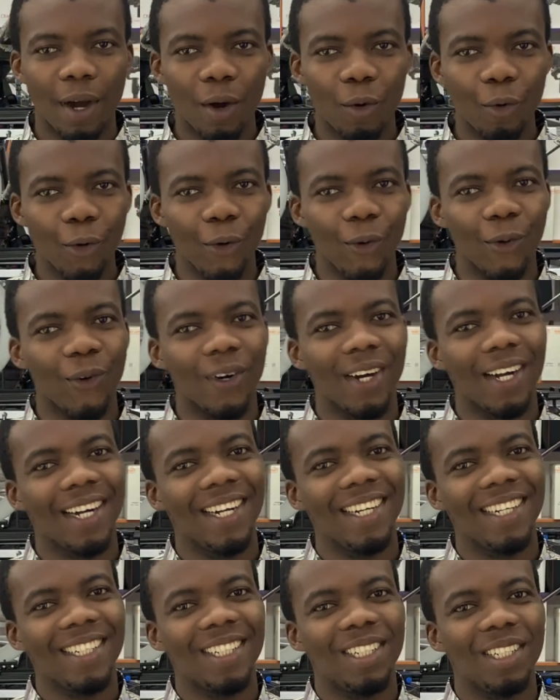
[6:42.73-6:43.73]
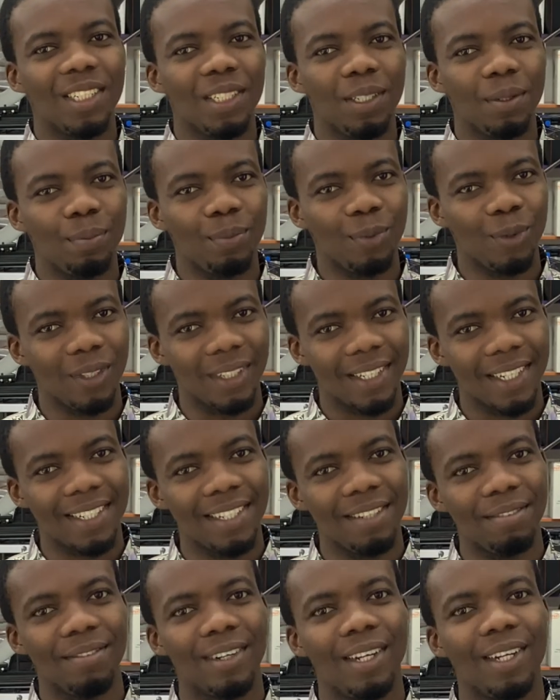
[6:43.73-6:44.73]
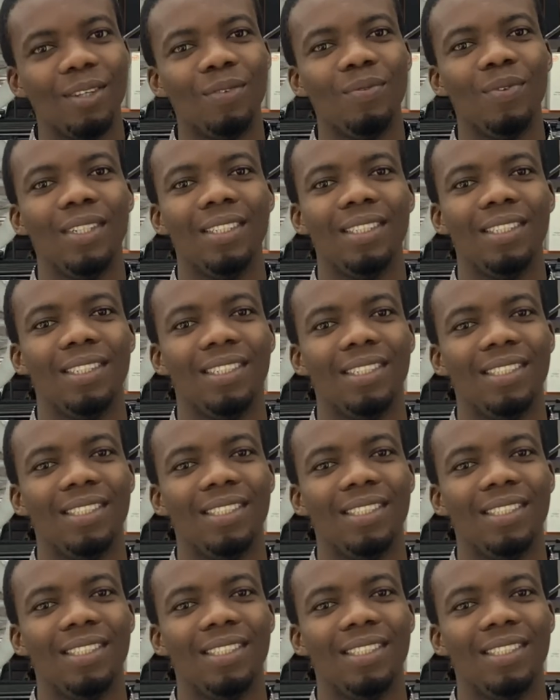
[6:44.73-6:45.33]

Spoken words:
who you are. Protect the environment.